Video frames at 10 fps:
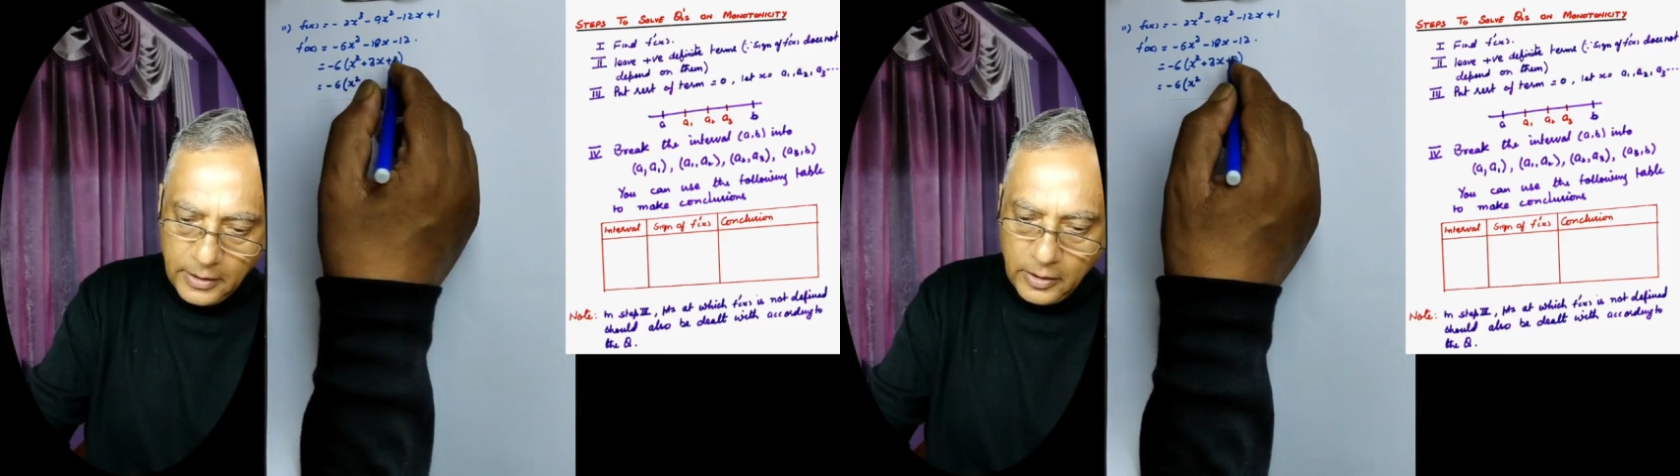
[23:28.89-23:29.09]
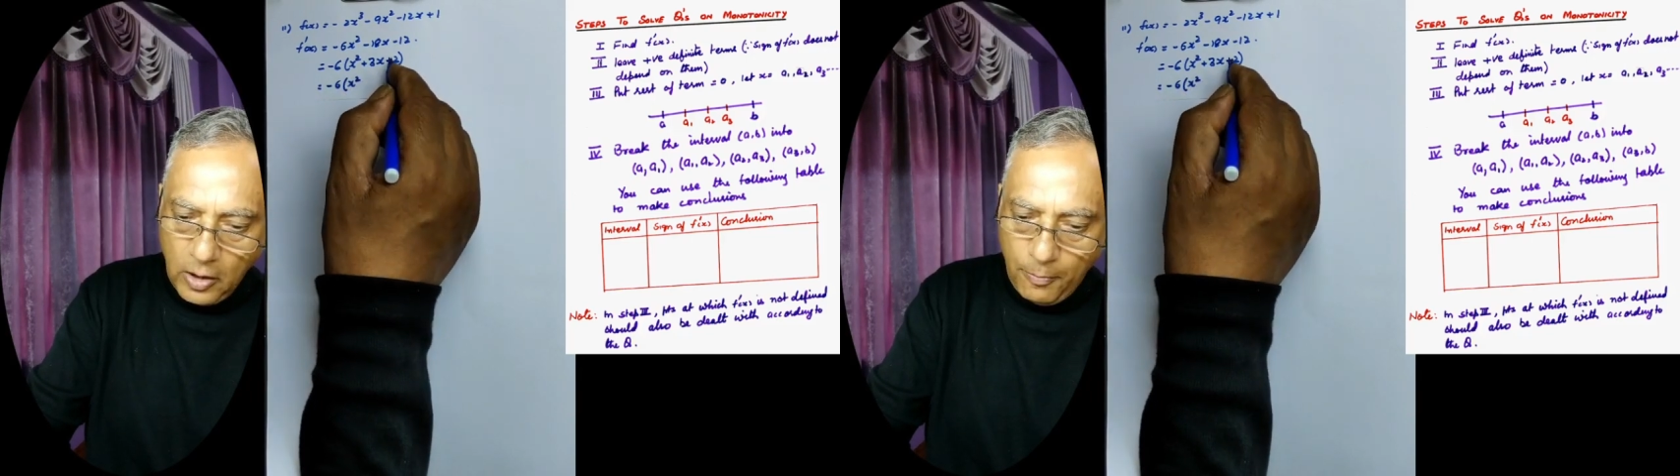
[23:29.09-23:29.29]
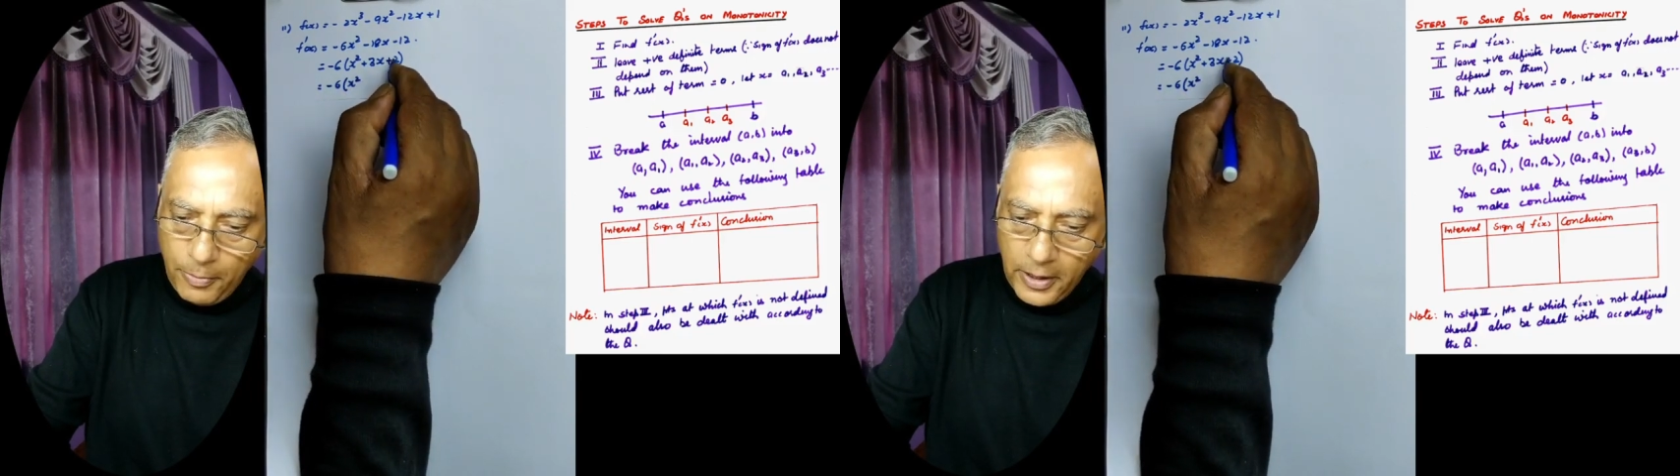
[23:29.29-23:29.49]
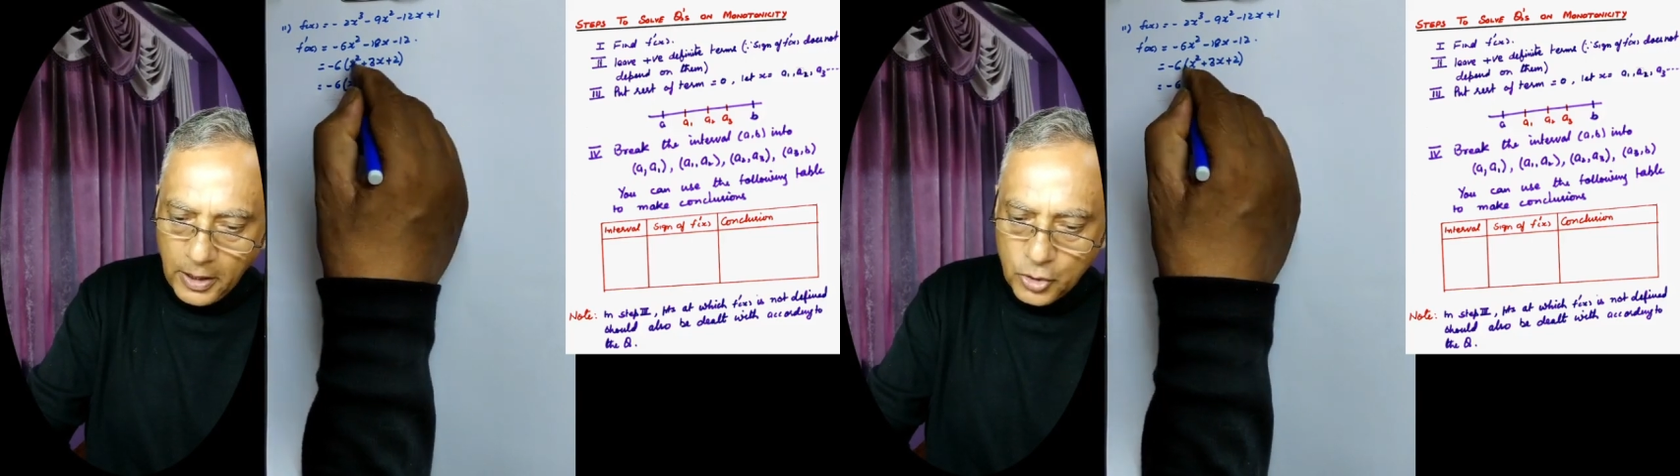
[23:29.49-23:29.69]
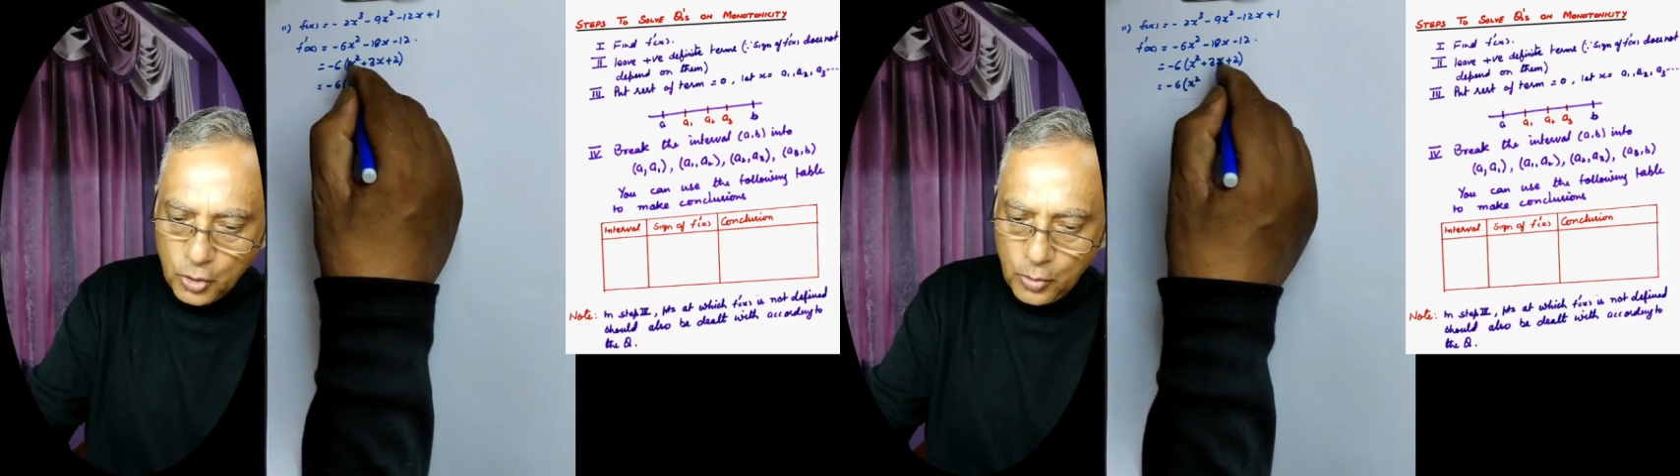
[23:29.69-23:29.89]
Now
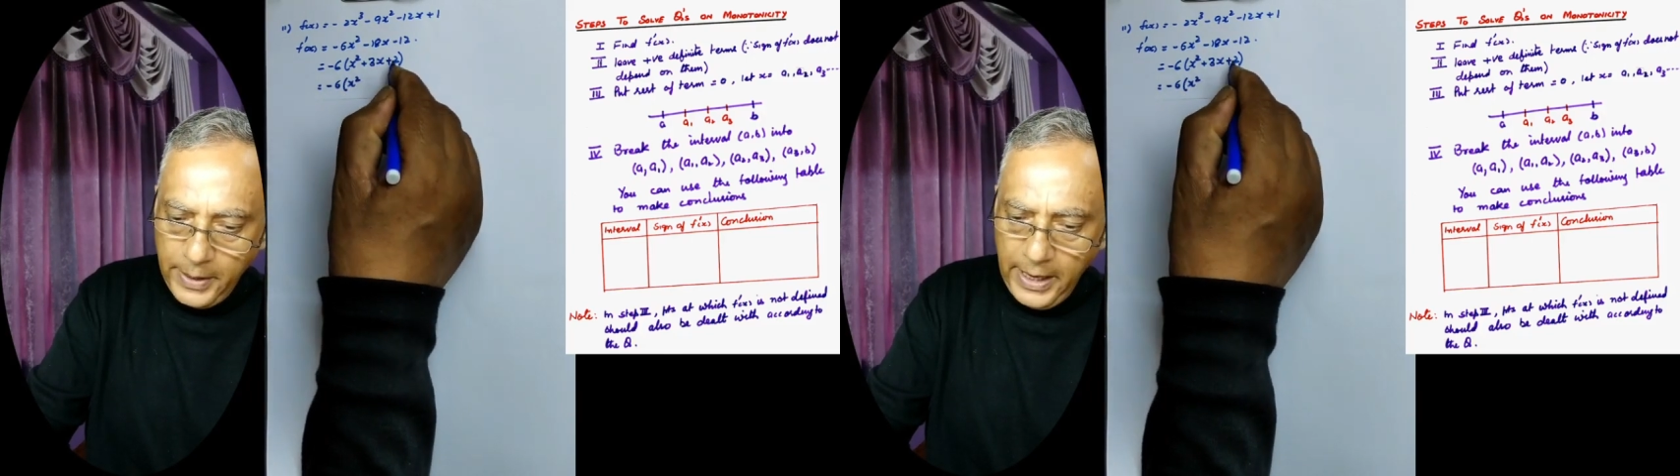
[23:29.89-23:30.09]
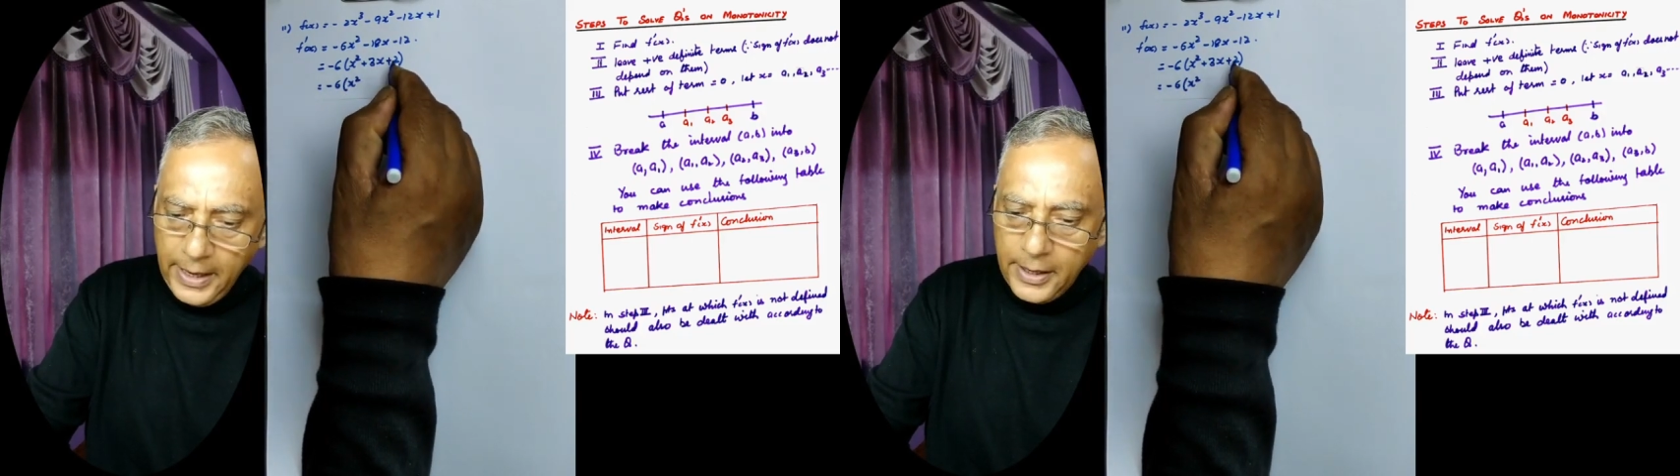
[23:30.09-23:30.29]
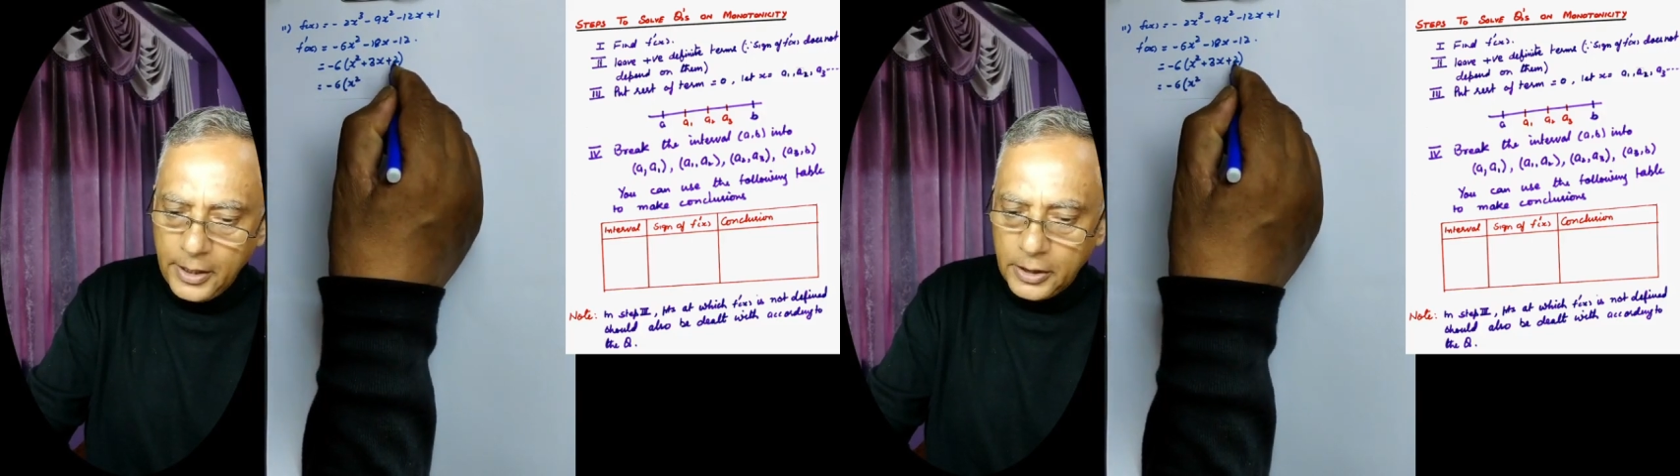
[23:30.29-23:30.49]
product should be